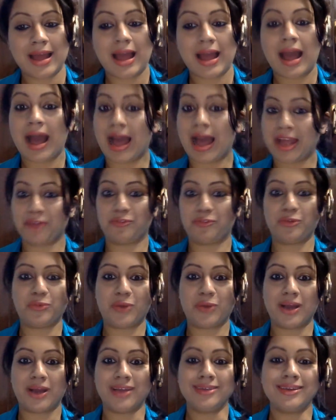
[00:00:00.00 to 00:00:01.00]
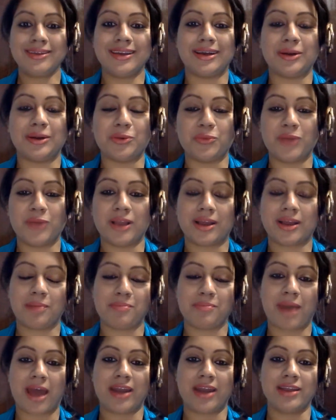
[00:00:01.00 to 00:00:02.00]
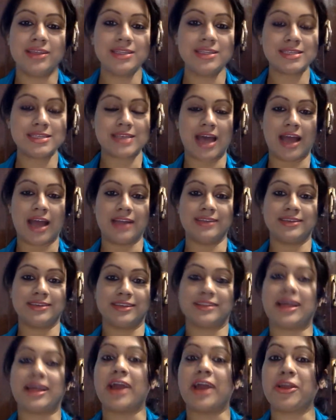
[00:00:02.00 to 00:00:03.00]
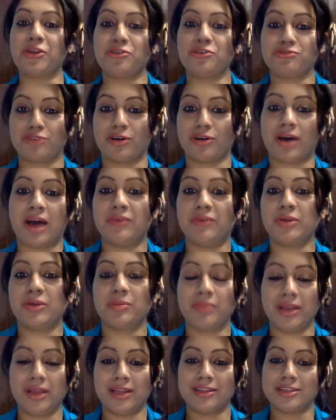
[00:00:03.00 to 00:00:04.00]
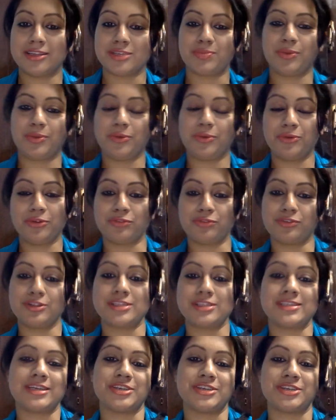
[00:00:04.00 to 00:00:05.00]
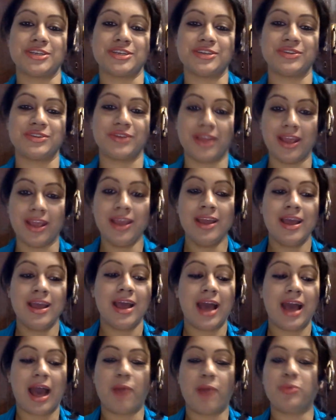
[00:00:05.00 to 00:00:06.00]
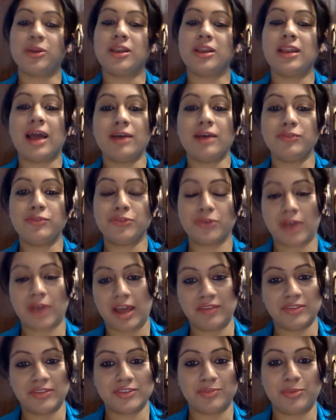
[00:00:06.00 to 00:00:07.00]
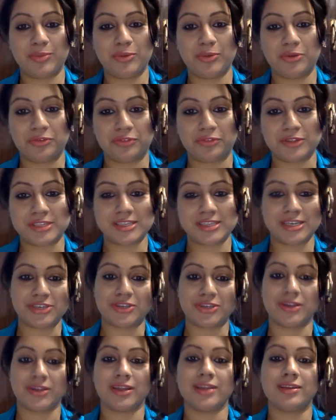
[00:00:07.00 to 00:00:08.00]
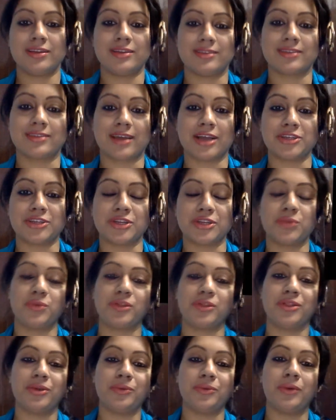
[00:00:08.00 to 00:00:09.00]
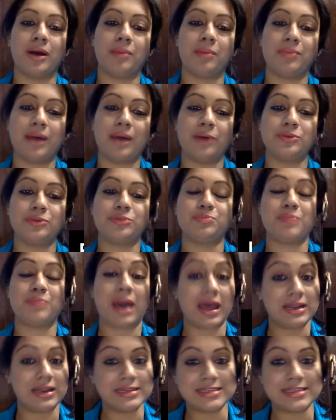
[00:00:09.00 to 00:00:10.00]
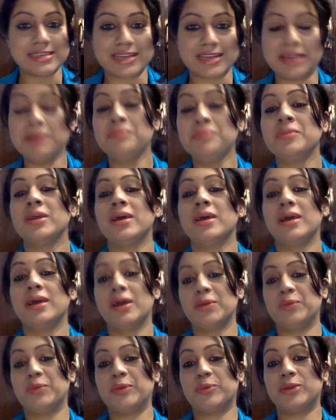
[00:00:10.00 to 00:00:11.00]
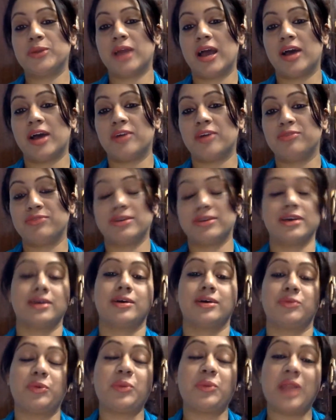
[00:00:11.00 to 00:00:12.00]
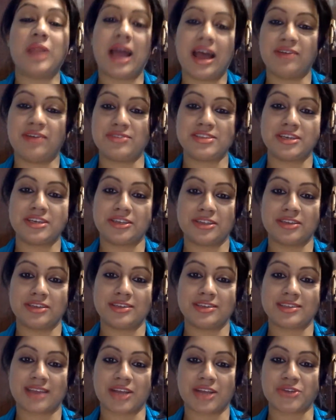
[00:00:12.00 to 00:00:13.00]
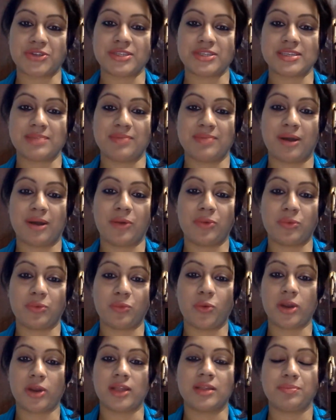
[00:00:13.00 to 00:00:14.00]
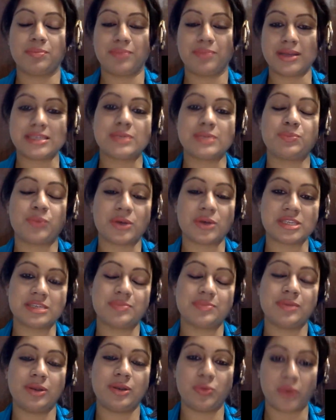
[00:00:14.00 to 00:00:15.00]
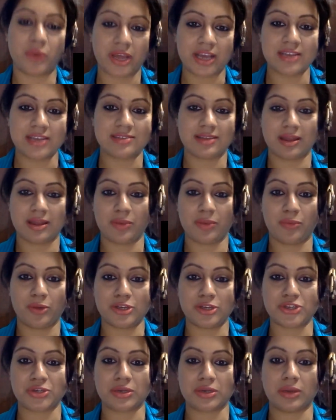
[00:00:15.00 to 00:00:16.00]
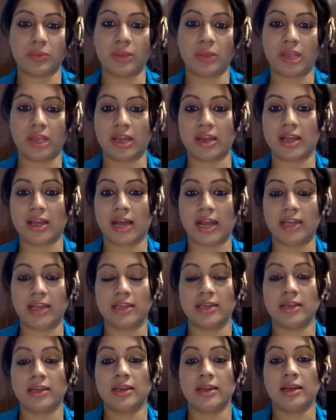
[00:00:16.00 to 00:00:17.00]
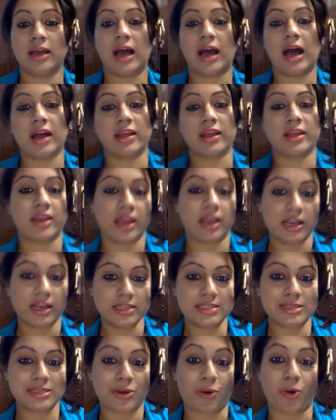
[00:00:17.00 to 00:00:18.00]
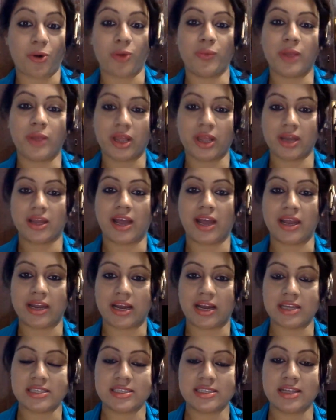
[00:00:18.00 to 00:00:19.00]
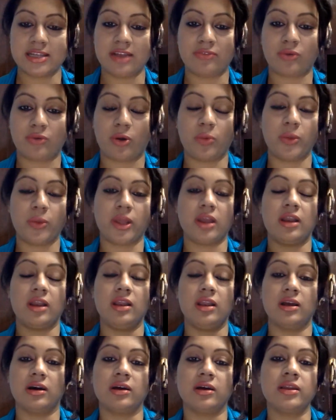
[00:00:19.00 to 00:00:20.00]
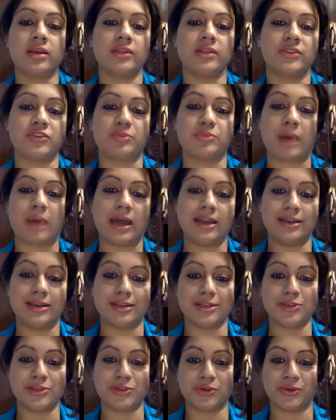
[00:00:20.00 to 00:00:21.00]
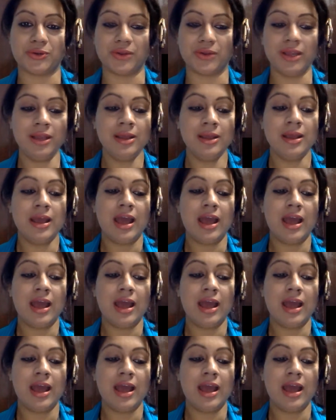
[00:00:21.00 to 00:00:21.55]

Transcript: Hi everyone, welcome parents, and thank you for having me in this beautiful session today. I would love to have this beautiful session in discussion with you about parenting. We will have certain discussions about what are the best possible ways in which we can guide our kids, or we can guide ourselves, or we can learn in this parenting journey.